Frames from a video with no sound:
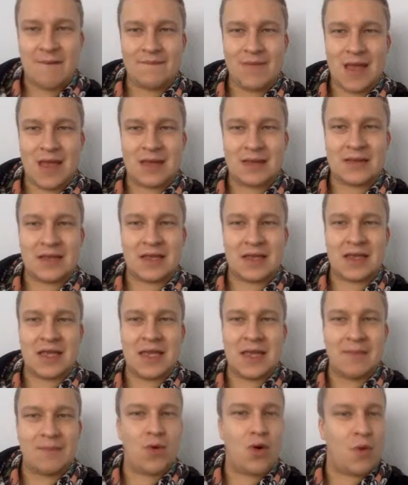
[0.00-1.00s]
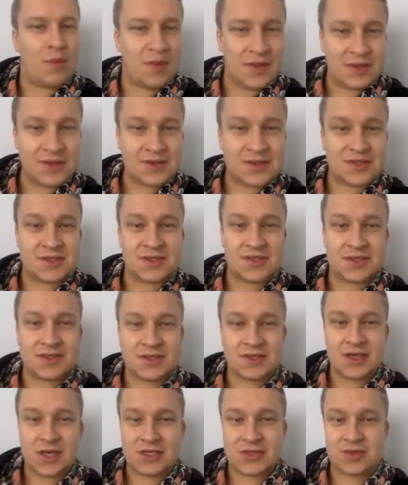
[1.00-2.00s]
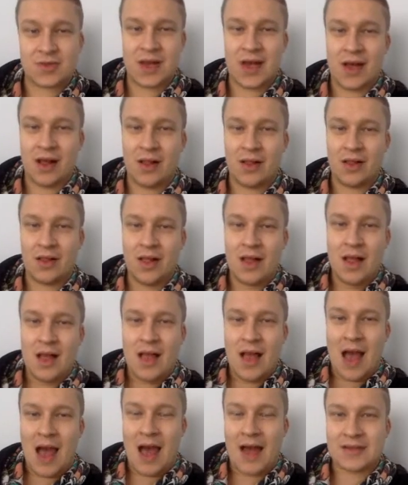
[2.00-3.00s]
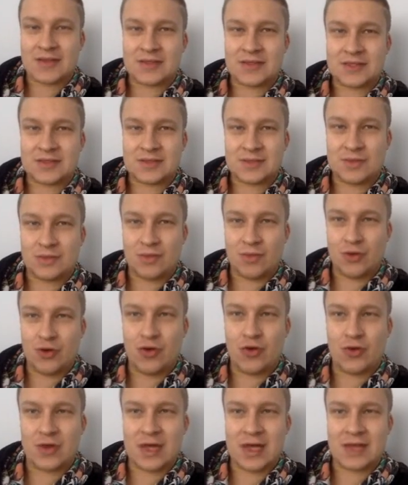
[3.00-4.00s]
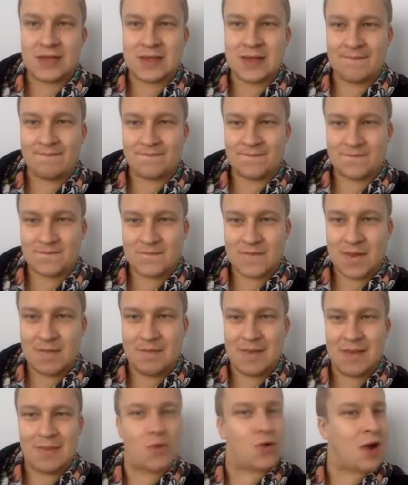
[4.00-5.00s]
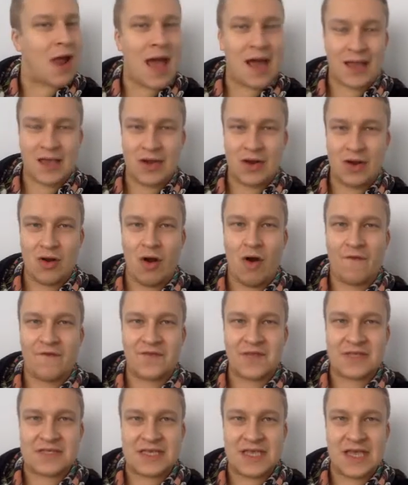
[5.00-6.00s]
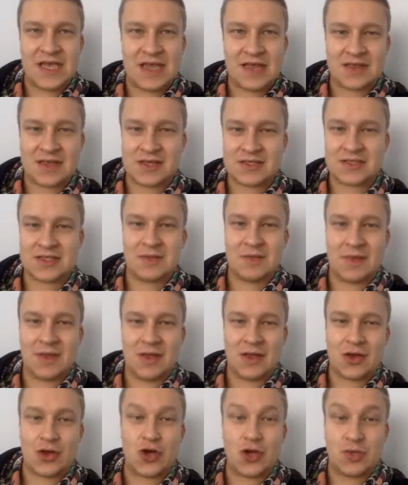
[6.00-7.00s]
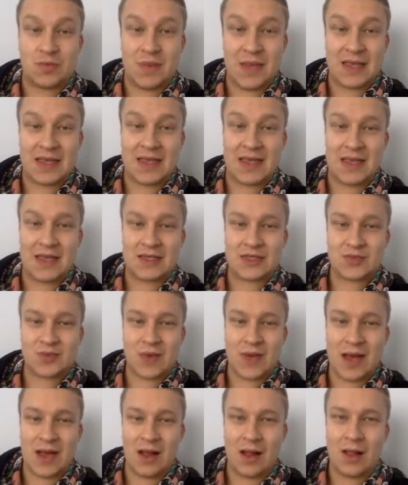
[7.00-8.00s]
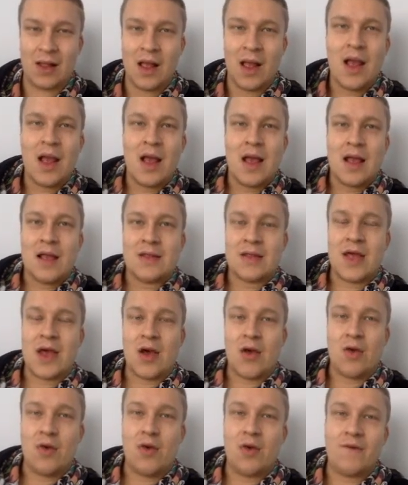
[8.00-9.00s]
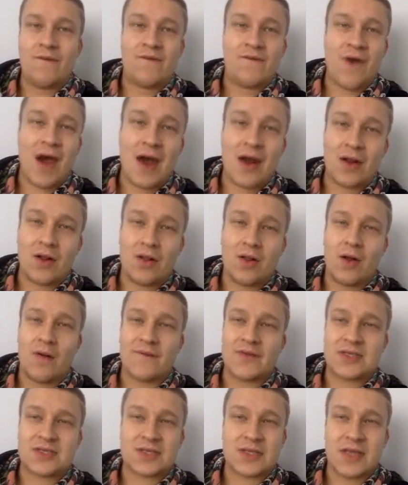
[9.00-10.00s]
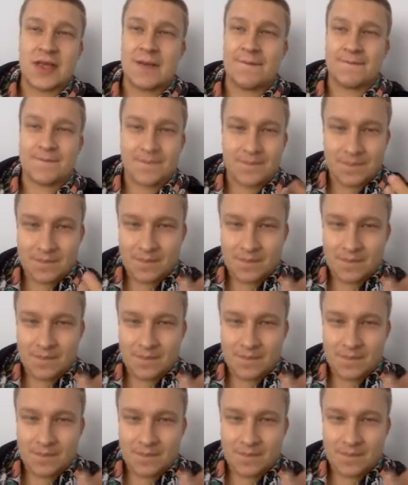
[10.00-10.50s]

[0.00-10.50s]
in the key moments as well, and who can be more accurate off the tee, I think could be key as well. Now, Owen Farrell obviously